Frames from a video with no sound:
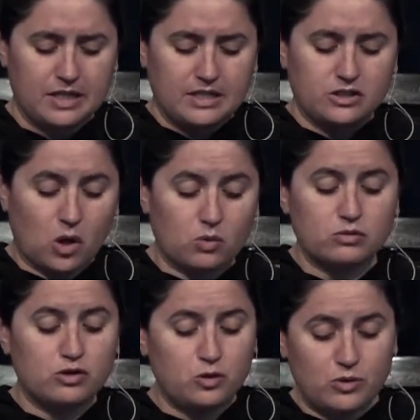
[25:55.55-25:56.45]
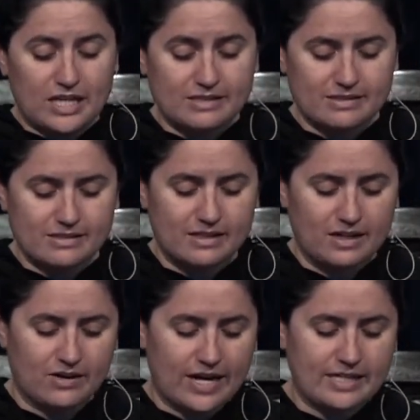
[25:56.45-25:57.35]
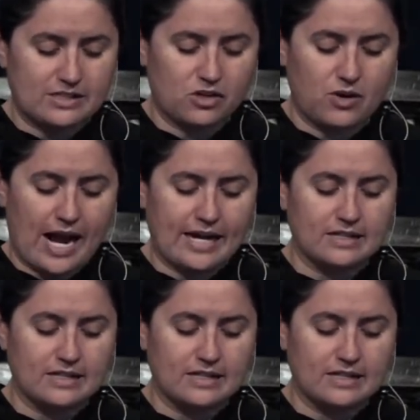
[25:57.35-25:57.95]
Don't do this, all right? It's a crack.